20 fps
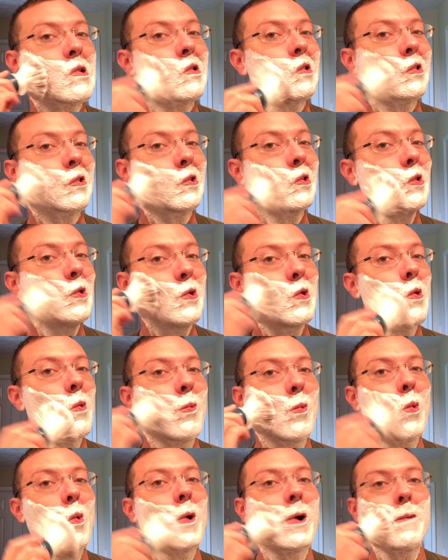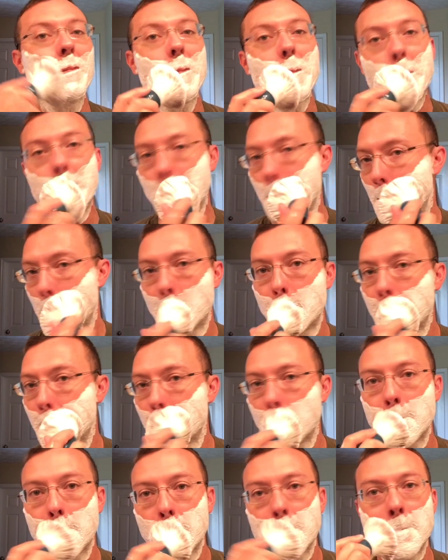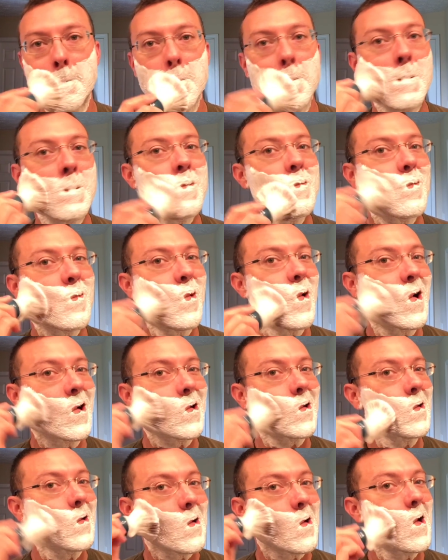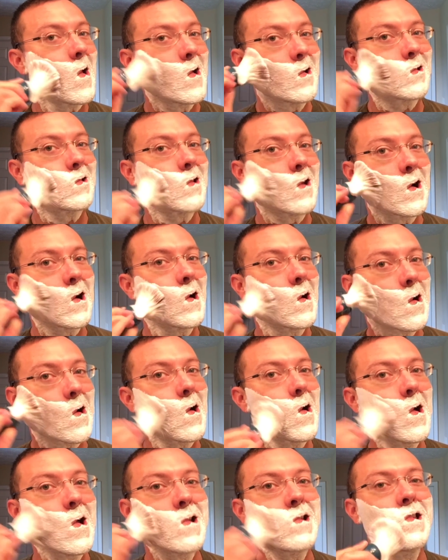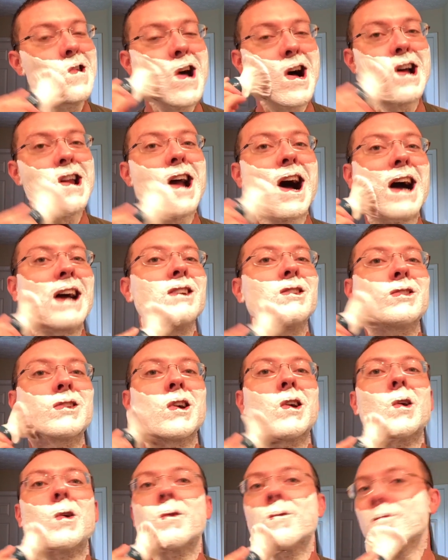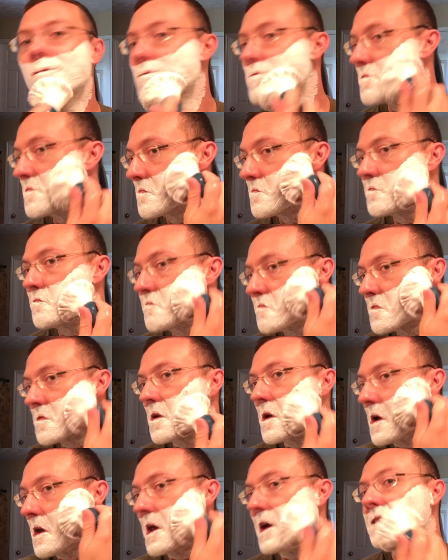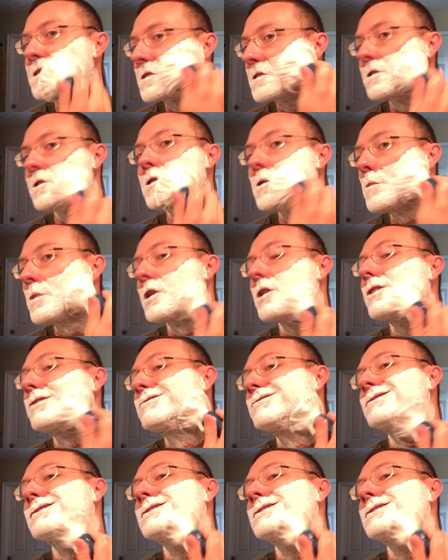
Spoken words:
lukewarm water. It's not ice cold. It has a little bit of